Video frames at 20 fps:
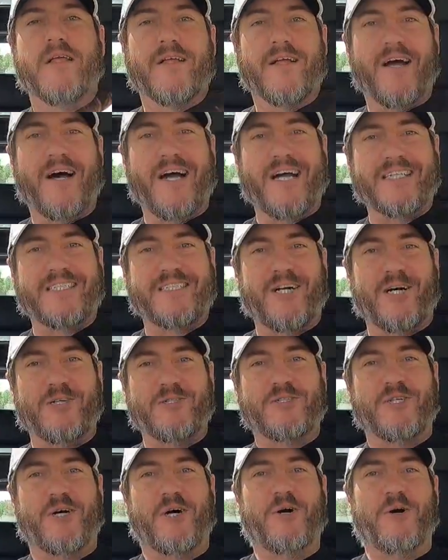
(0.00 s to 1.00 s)
All right, y'all,
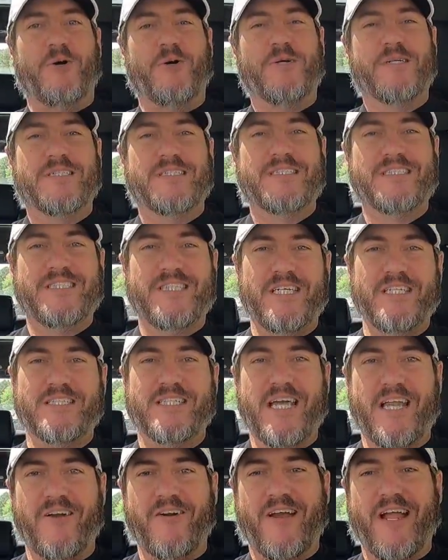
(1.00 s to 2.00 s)
so just
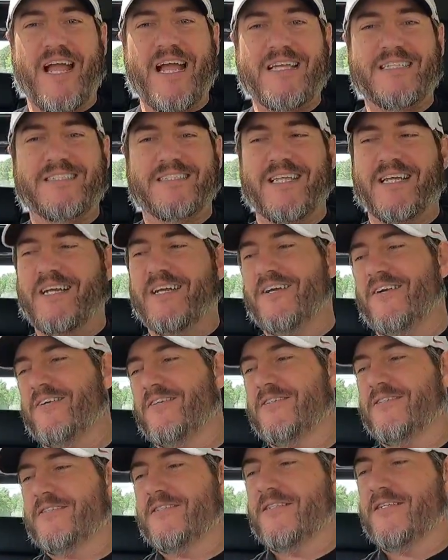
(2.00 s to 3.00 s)
got our gas
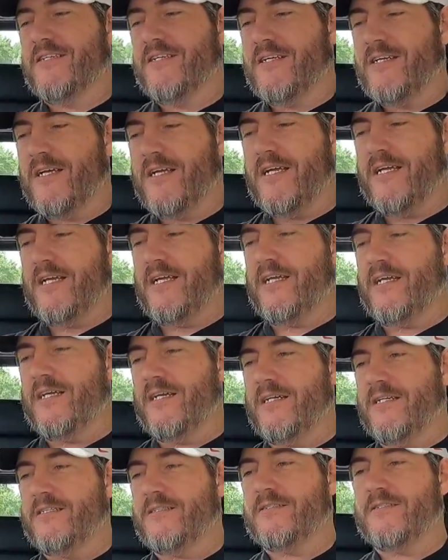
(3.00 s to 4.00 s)
there,
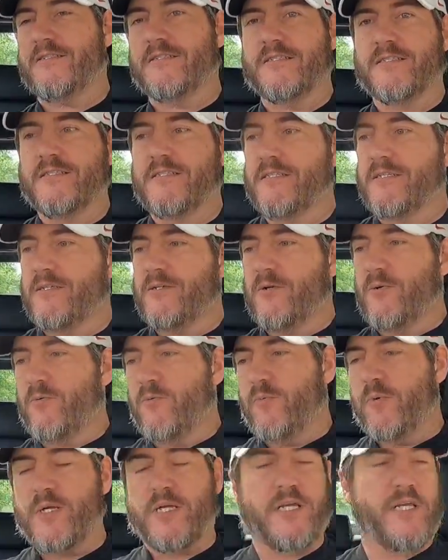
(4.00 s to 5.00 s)
and
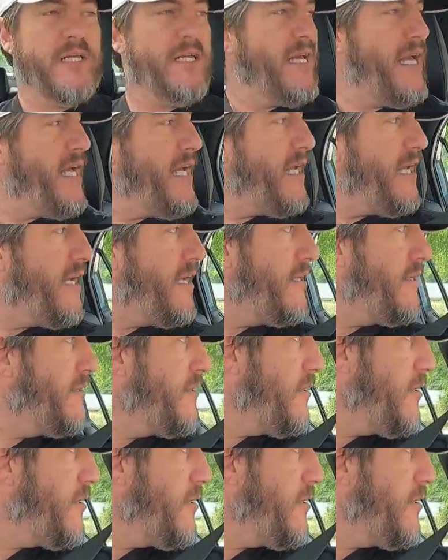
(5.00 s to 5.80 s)
we had